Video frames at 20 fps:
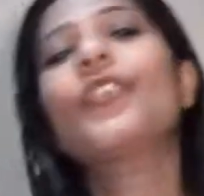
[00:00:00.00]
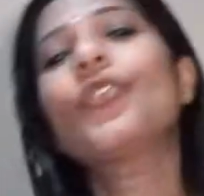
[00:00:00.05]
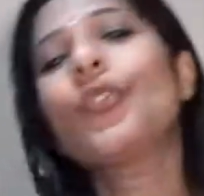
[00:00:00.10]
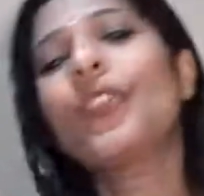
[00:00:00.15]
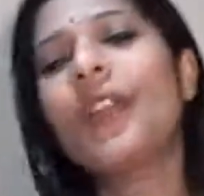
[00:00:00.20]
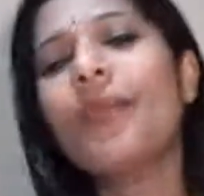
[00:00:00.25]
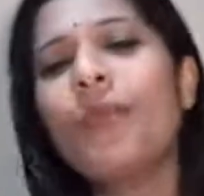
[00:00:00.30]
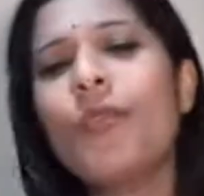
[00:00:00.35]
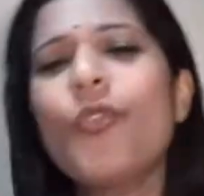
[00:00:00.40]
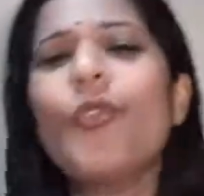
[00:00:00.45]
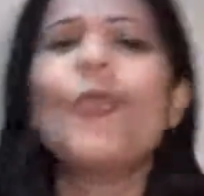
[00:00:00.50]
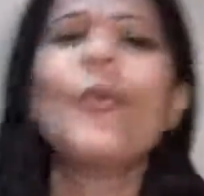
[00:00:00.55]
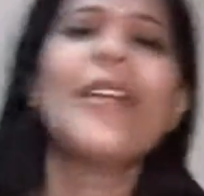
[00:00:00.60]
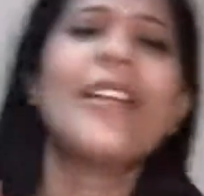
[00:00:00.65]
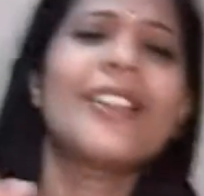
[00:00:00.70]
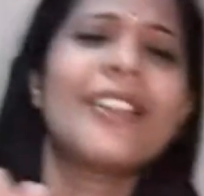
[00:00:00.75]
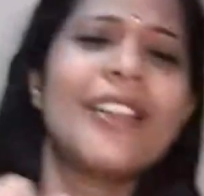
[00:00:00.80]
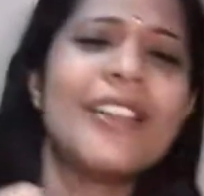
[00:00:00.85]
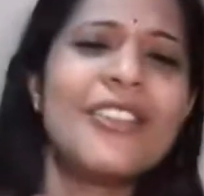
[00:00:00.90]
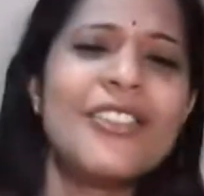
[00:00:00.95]
So they're
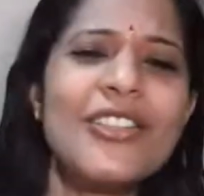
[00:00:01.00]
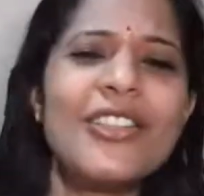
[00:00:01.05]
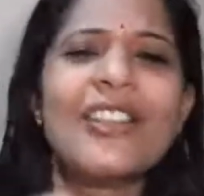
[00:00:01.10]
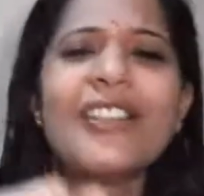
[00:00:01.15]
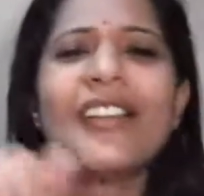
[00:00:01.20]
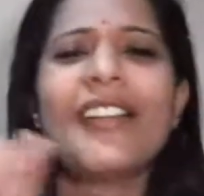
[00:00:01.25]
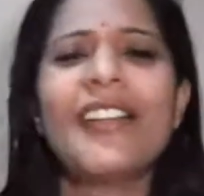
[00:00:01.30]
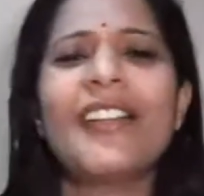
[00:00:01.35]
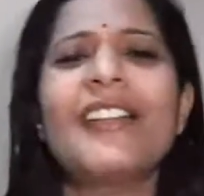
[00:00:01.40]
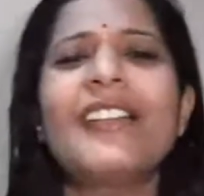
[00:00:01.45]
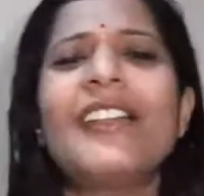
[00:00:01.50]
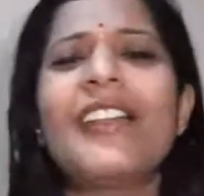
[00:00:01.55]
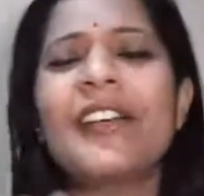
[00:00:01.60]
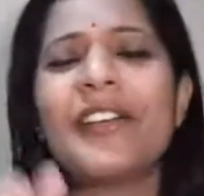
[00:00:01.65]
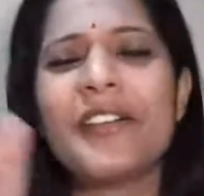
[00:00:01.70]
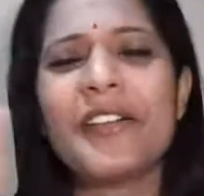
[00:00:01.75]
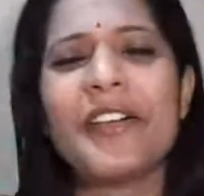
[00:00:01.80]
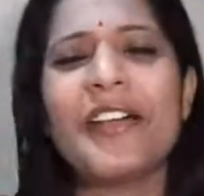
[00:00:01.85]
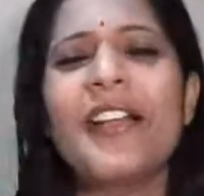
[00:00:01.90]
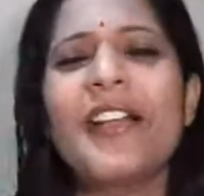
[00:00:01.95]
moving, they're jiggling,
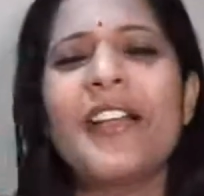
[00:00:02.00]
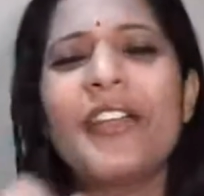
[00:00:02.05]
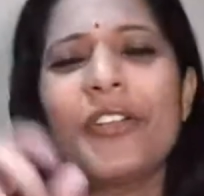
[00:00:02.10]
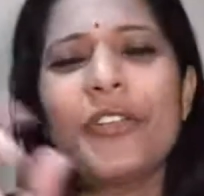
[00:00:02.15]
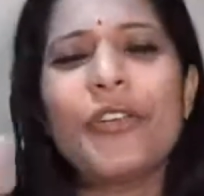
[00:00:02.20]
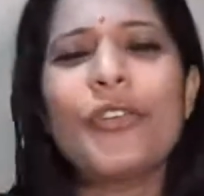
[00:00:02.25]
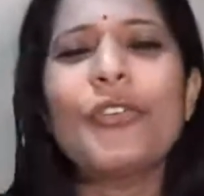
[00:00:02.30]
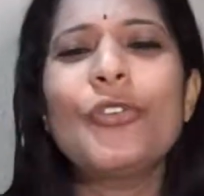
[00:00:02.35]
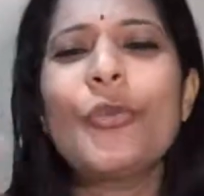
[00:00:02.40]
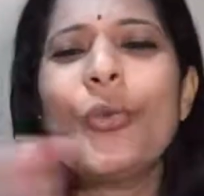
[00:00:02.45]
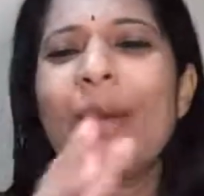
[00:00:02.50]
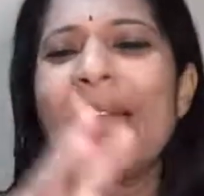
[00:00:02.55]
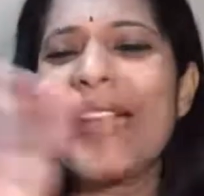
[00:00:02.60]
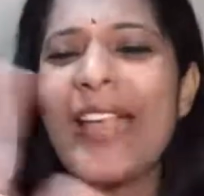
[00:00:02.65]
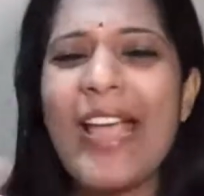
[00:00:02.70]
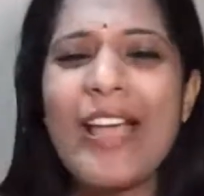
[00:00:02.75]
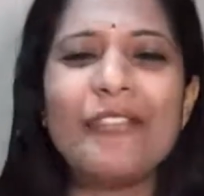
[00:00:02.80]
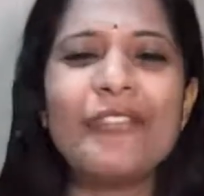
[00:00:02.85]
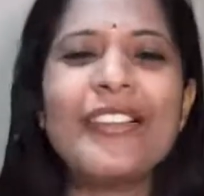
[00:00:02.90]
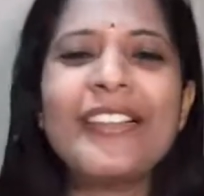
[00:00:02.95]
they're
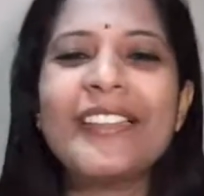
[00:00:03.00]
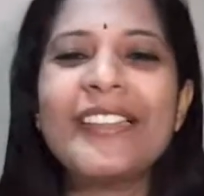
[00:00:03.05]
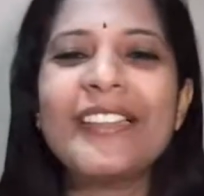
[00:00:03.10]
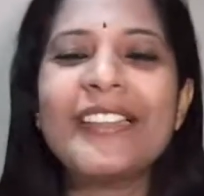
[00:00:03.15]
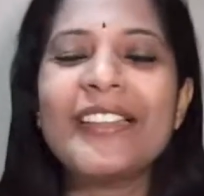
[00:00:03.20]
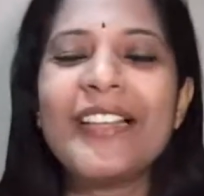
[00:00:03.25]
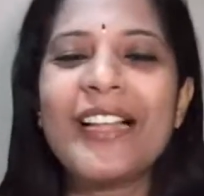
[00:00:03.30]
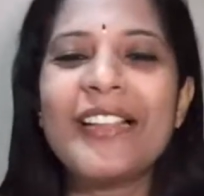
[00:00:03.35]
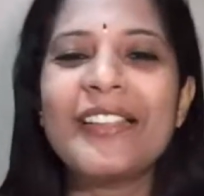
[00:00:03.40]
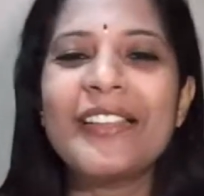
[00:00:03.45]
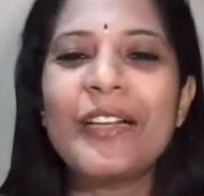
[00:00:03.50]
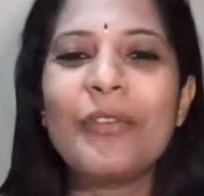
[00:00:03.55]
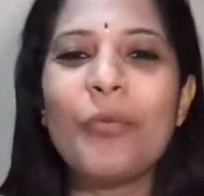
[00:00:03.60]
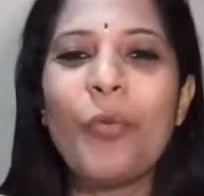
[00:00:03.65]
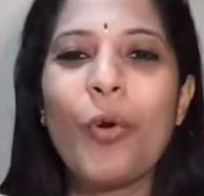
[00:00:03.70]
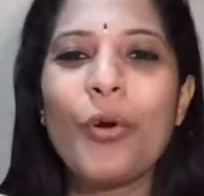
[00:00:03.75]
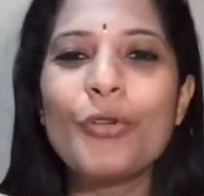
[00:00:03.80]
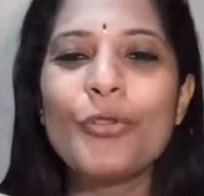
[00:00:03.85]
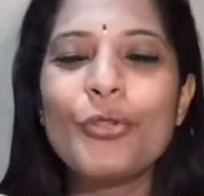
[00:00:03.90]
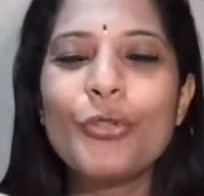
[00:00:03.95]
doing everything that they
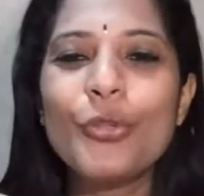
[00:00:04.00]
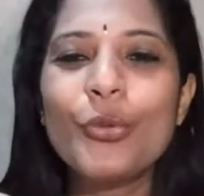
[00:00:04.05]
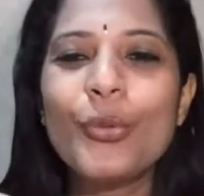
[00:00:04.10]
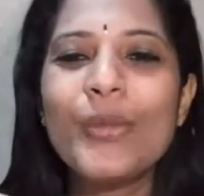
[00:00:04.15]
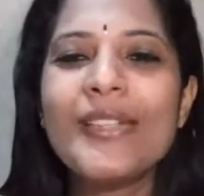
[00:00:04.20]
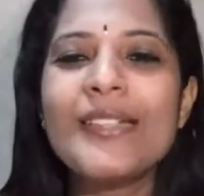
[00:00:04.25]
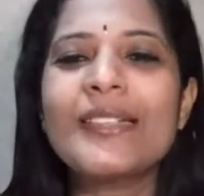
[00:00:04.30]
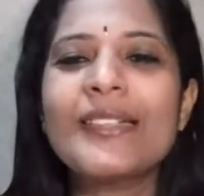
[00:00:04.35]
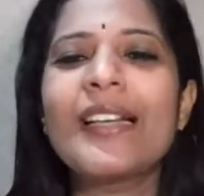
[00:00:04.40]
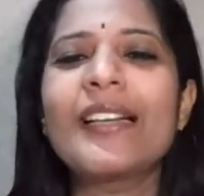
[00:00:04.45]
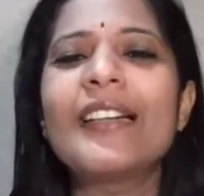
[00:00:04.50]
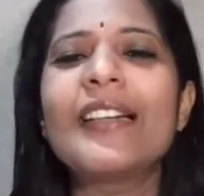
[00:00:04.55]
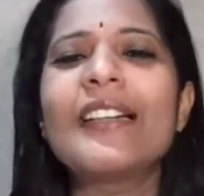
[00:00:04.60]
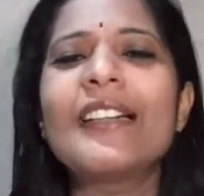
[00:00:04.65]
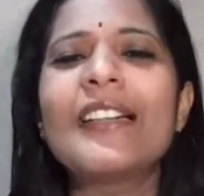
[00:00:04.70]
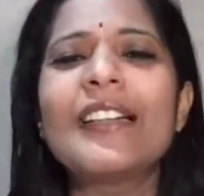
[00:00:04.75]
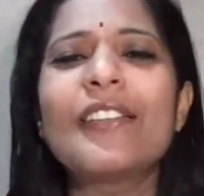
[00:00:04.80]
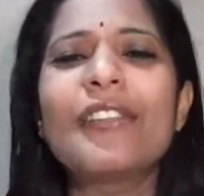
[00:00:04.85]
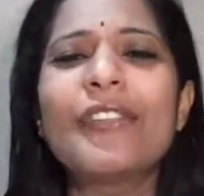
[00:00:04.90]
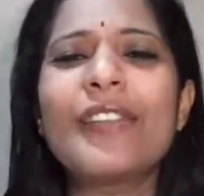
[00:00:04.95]
want to do inside,
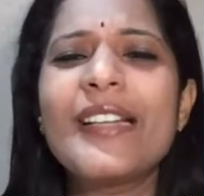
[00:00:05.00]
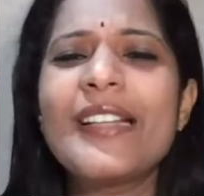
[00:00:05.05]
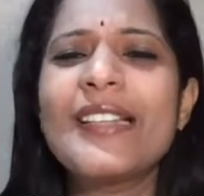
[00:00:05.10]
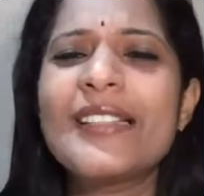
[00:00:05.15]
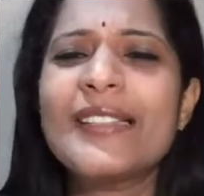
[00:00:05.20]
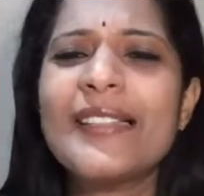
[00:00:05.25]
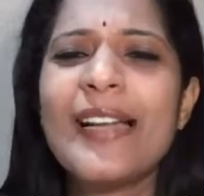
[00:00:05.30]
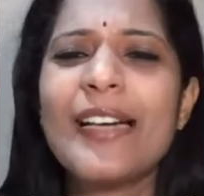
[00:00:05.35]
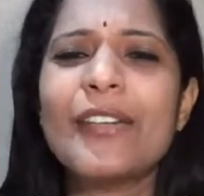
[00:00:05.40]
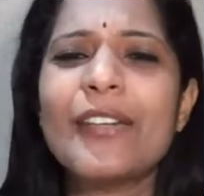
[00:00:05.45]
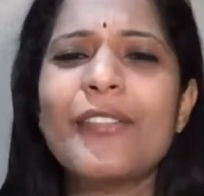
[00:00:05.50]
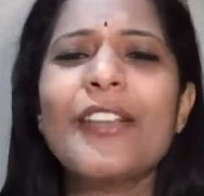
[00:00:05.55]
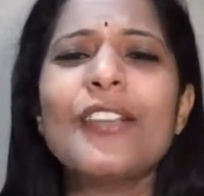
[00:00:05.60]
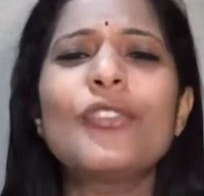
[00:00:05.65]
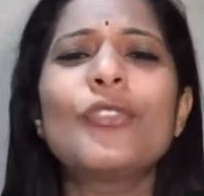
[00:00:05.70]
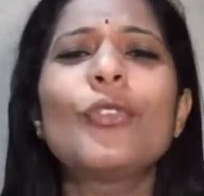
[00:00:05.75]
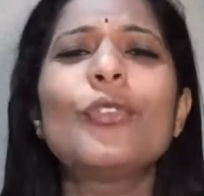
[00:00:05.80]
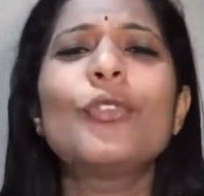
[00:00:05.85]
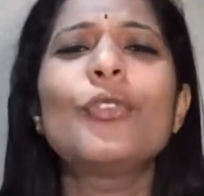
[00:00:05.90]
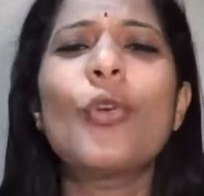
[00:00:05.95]
and it feels that way.
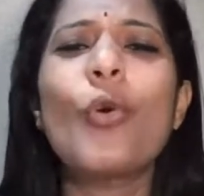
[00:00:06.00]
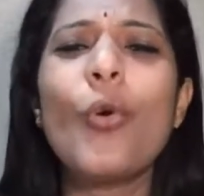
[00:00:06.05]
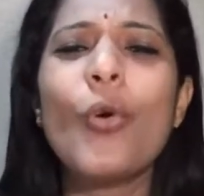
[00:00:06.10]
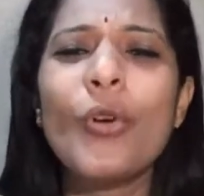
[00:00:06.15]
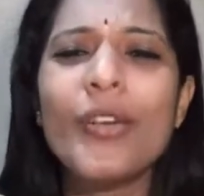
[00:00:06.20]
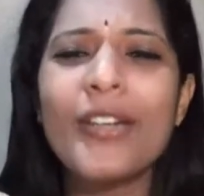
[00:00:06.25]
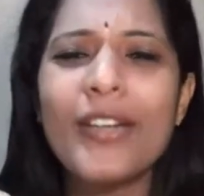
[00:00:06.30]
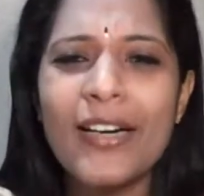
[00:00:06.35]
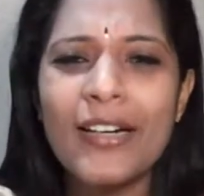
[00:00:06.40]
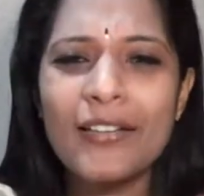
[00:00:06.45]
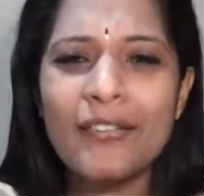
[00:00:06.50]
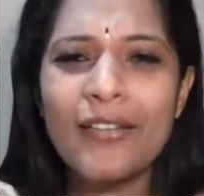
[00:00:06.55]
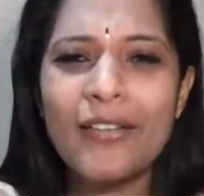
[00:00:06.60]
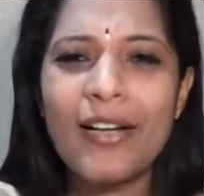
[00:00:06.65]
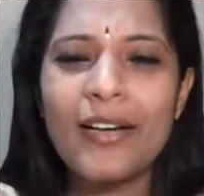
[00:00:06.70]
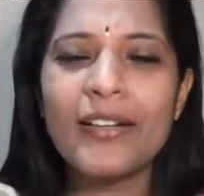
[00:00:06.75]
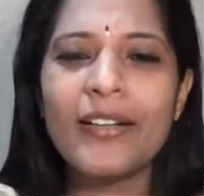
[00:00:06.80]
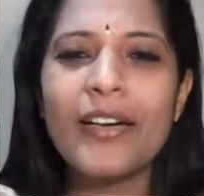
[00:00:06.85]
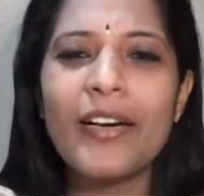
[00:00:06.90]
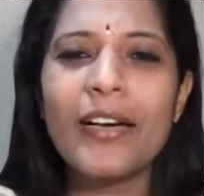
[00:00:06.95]
So don't get
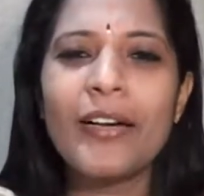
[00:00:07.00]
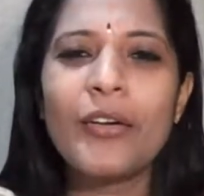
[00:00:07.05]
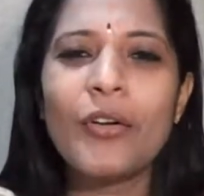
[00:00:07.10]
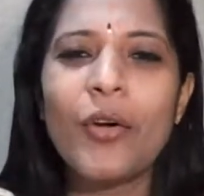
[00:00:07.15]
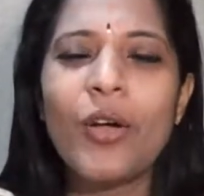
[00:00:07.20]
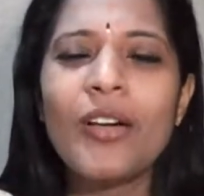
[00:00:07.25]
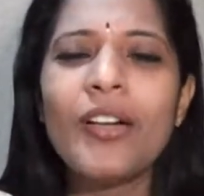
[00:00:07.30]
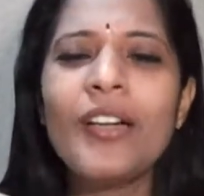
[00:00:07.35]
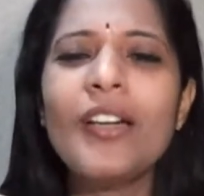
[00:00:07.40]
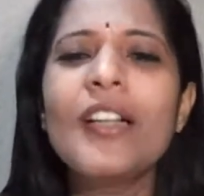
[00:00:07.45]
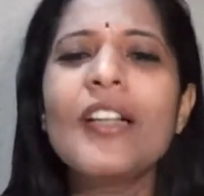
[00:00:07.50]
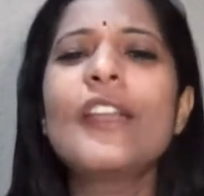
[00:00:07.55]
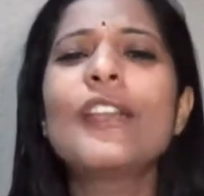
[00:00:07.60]
worried at all.